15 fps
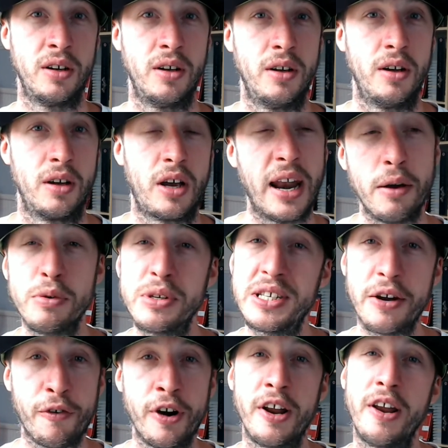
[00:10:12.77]
And it was
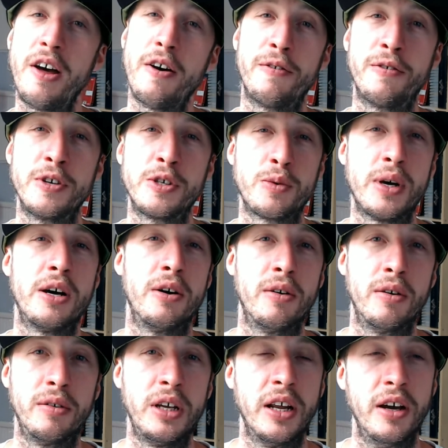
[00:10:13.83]
different enough as well.
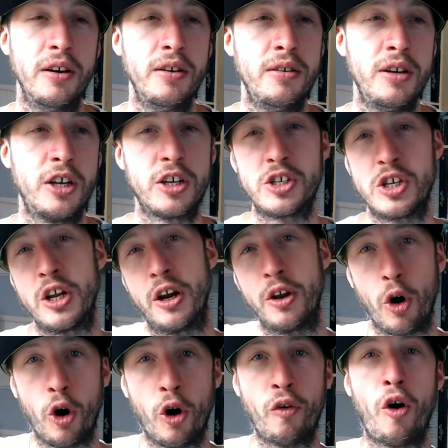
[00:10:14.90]
You know, you
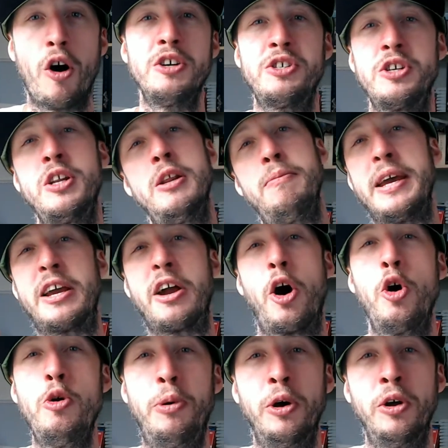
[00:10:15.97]
got Horizon, the big
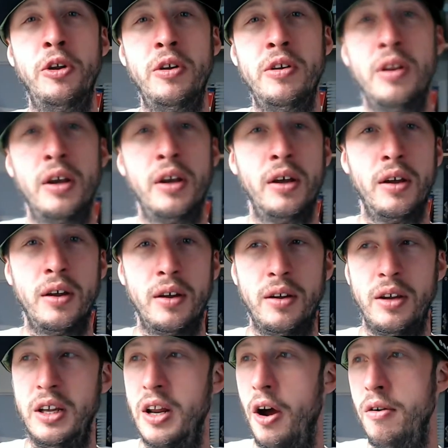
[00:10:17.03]
open,
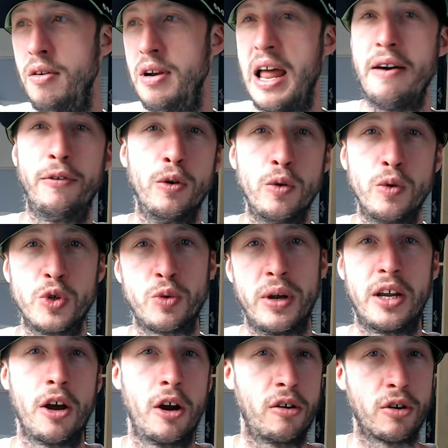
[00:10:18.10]
levels where you
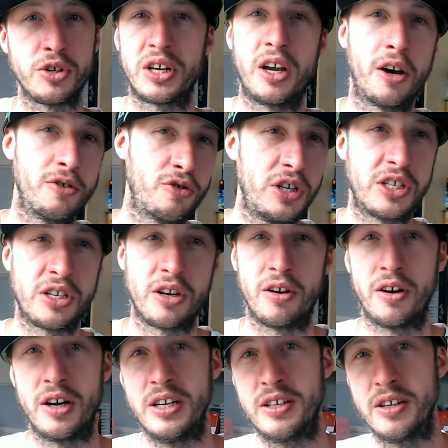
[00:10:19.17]
go across the
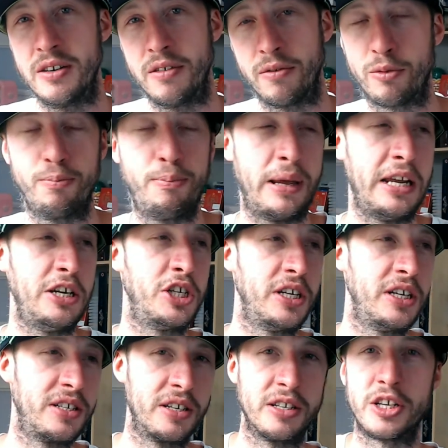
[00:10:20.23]
countryside and
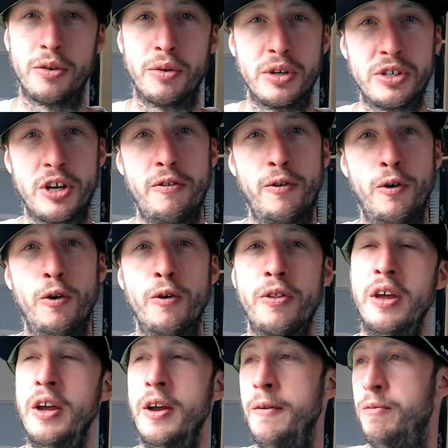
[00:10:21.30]
beaches and so on and so forth.
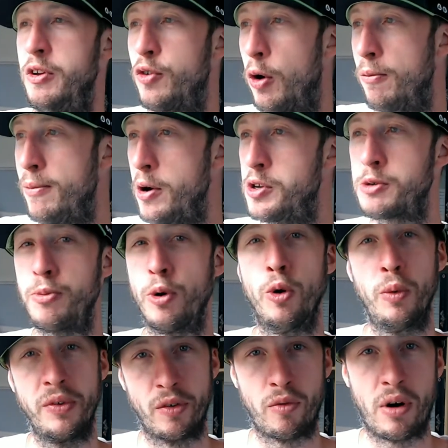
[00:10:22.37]
You've got Motorsport
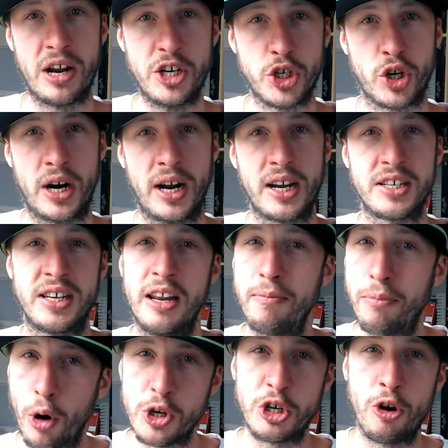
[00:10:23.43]
with the race tracks, and then
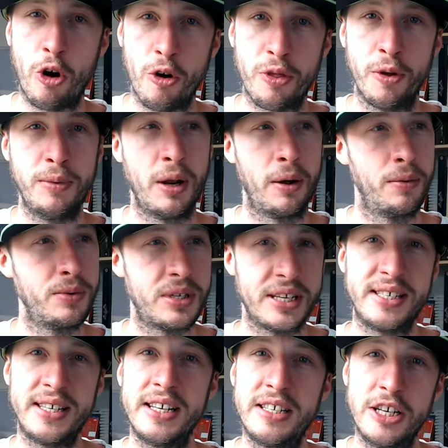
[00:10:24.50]
Project Gotham, it was the
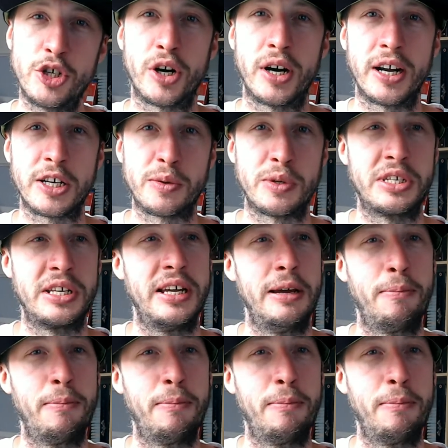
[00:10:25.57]
city tracks, wasn't it?